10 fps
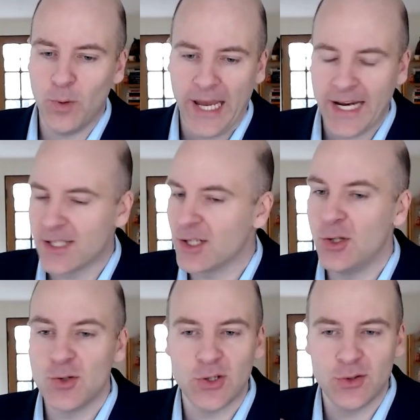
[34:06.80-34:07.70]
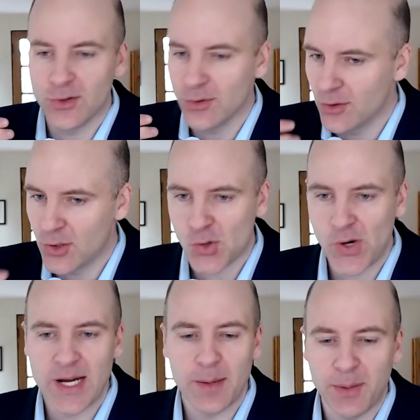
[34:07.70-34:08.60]
execution
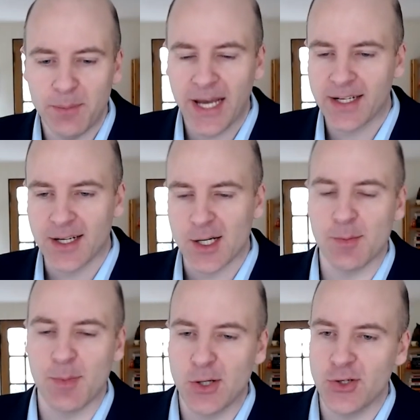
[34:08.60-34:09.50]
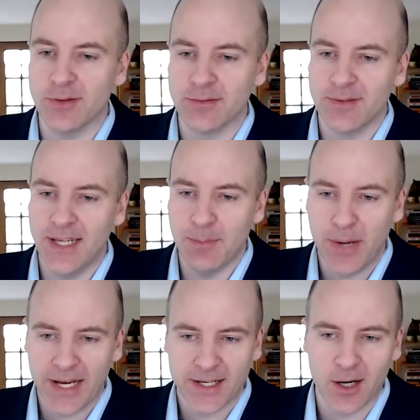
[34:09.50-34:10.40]
straight up impacting our margin,
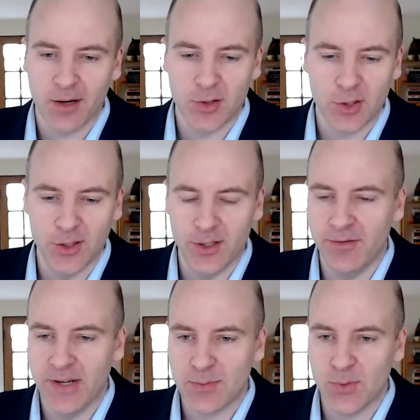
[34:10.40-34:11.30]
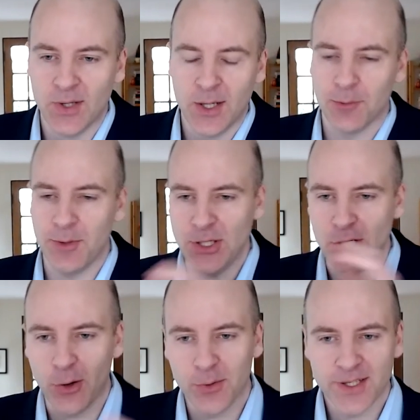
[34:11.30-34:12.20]
impacting our return on investment. We
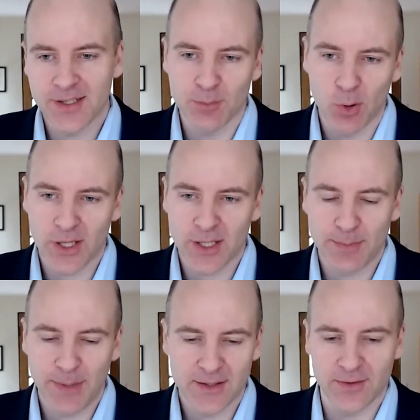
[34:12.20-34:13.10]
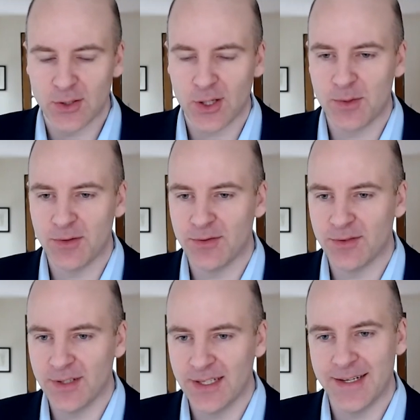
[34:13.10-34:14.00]
know this is more expensive in terms of
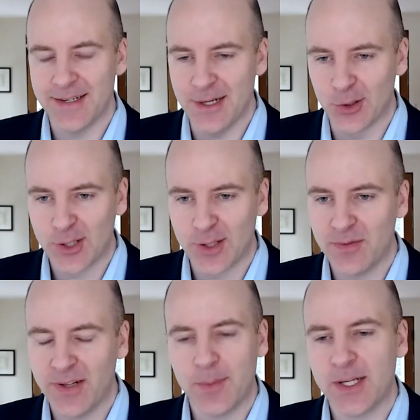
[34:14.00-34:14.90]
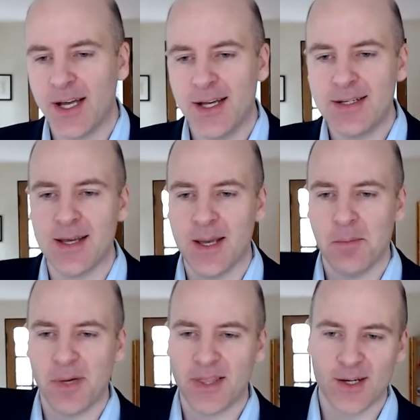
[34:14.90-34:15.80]
near-term development cost,
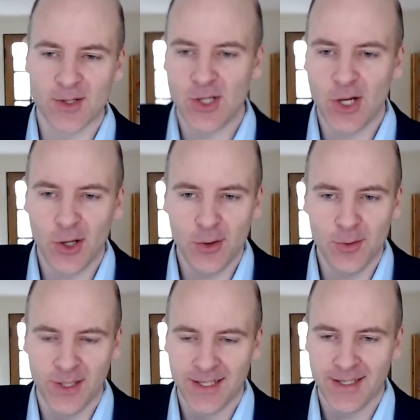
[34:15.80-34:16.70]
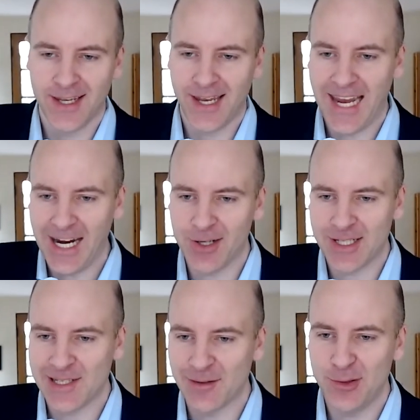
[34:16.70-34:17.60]
but there's no carrot
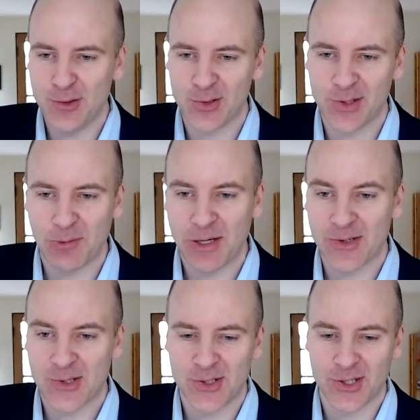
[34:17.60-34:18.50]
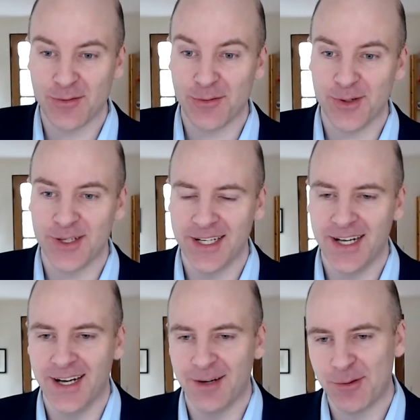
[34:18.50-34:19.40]
in the future that we are searching for.
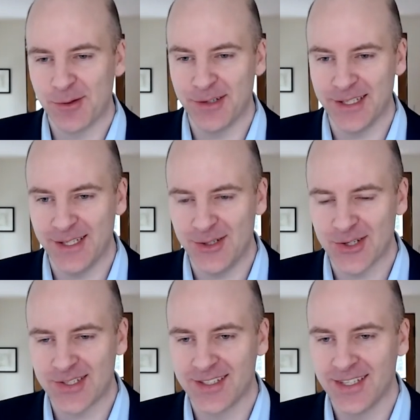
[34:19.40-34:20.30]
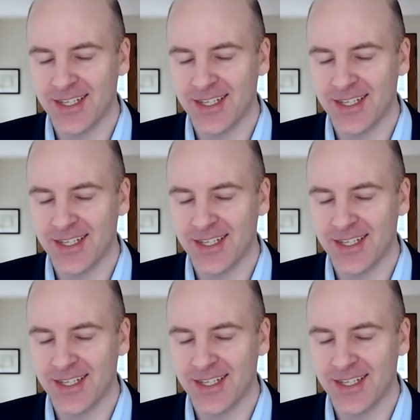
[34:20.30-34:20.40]
We're really just